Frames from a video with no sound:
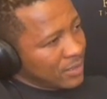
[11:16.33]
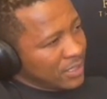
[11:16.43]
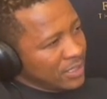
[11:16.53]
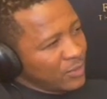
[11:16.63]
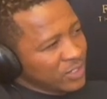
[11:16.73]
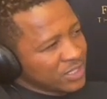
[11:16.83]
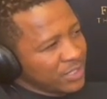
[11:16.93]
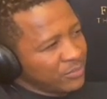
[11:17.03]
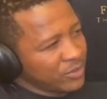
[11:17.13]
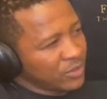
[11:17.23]
I think there was
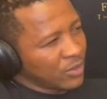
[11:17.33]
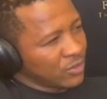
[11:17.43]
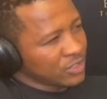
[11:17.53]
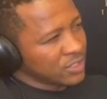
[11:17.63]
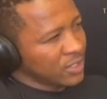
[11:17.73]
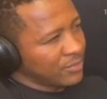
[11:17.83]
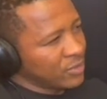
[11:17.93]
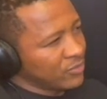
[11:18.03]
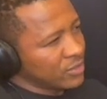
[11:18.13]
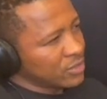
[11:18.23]
Nimrod and Kosi. I'm
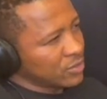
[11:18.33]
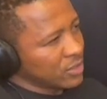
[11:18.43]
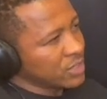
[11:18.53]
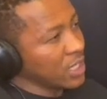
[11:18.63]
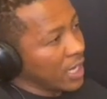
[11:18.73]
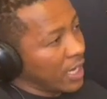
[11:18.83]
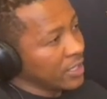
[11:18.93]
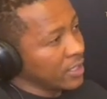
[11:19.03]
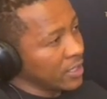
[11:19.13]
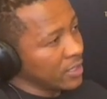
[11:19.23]
not really sure. There was a guy there.